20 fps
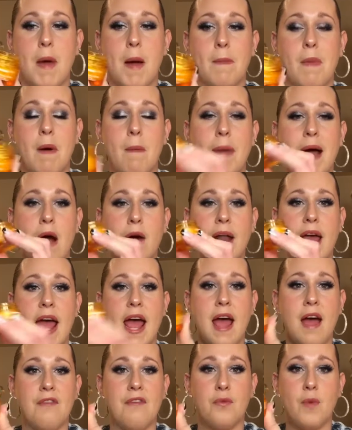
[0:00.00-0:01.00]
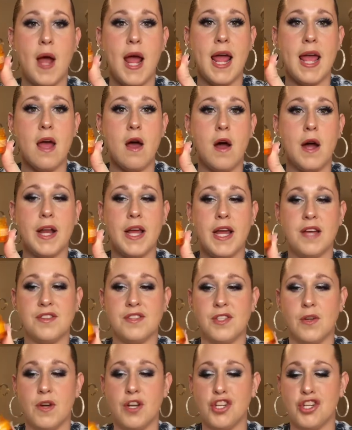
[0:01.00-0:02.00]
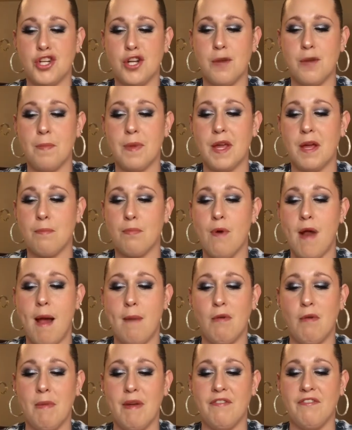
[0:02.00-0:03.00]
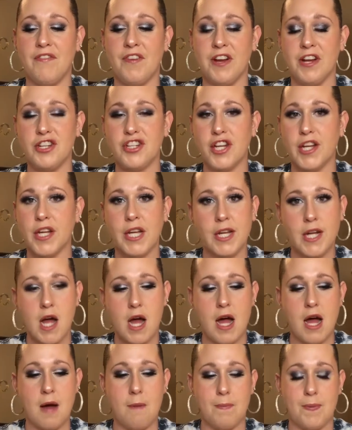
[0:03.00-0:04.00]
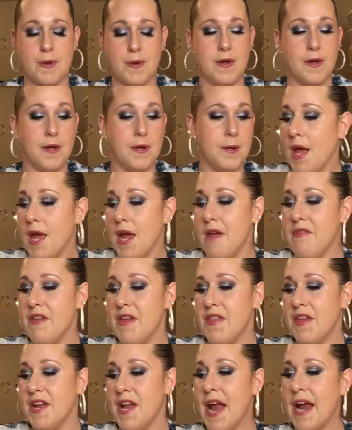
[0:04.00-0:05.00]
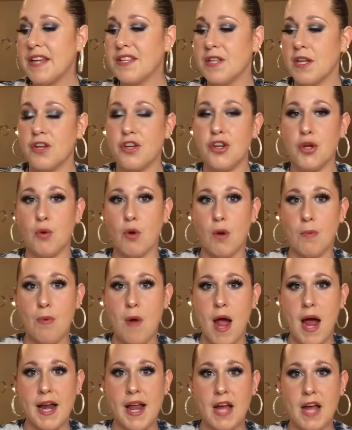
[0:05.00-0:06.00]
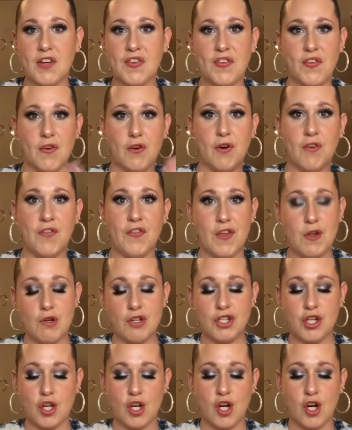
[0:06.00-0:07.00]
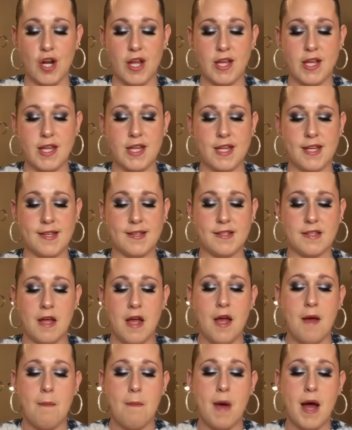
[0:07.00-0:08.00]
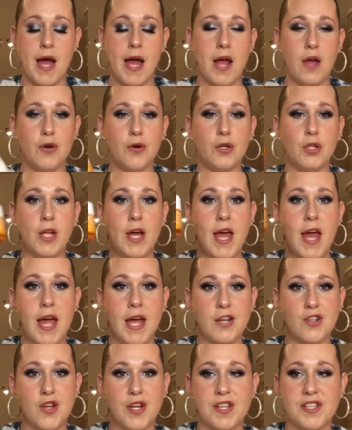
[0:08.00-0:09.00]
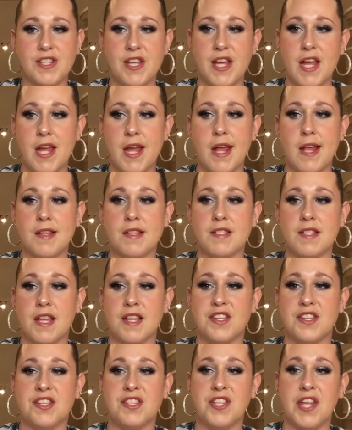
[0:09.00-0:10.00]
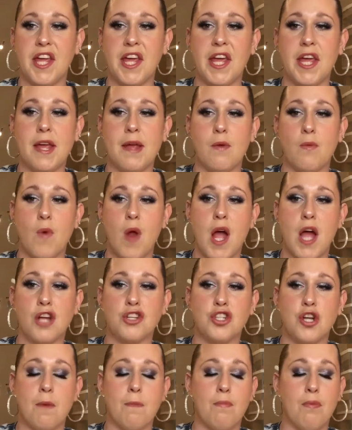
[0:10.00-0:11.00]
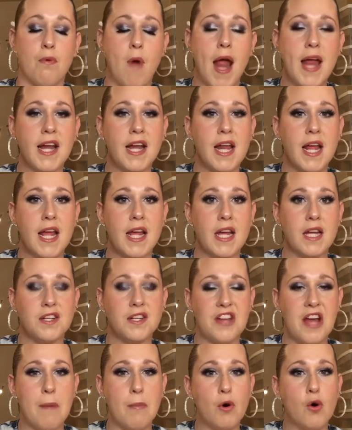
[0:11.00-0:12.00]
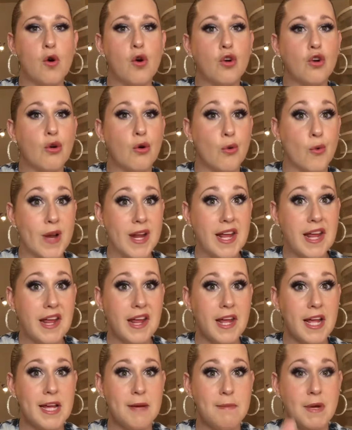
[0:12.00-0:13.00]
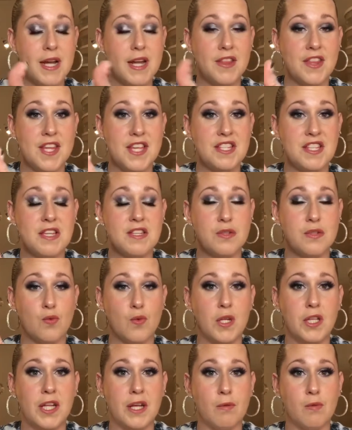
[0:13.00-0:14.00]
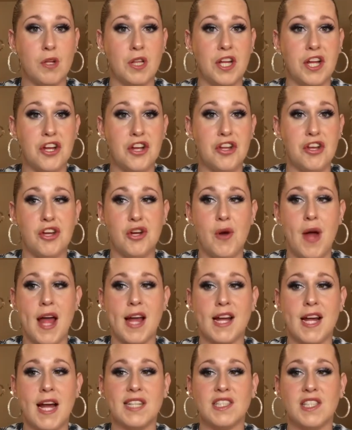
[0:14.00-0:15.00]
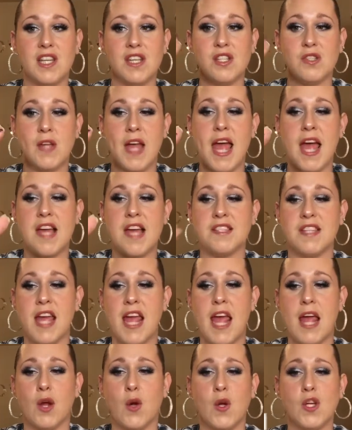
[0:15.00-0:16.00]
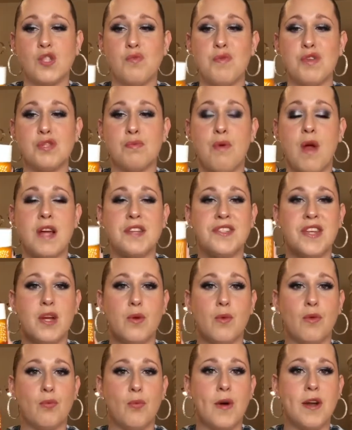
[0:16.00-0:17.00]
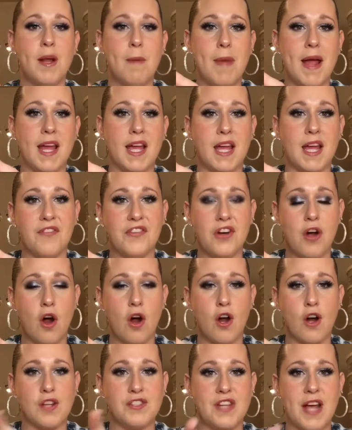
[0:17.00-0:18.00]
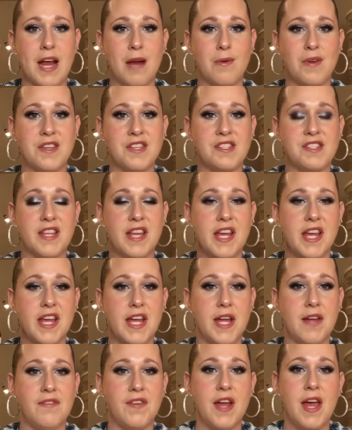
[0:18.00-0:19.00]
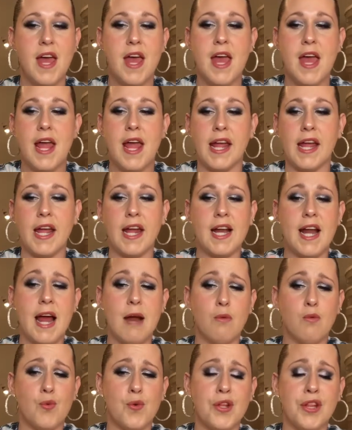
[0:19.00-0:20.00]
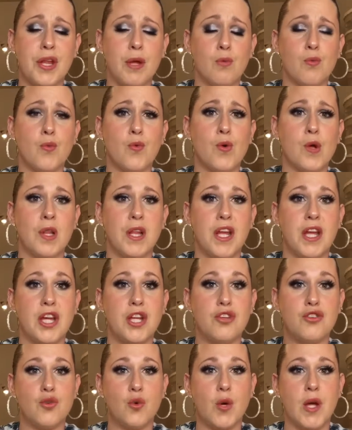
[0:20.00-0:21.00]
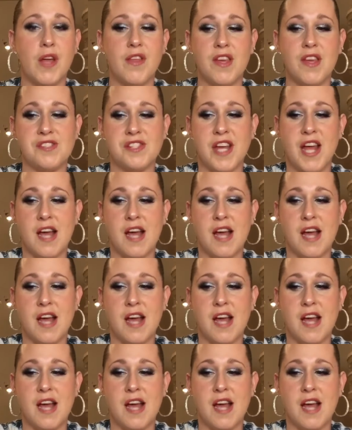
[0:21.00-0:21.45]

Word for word: I'm about halfway on it, so it shouldn't be a problem in finishing it up. And then the next newer product for future is my Olehenriksen's C Rush Brightening Double Cream. This is really, really new. I got this as a Christmas present with one of my gift cards I received, and I really, really enjoy this.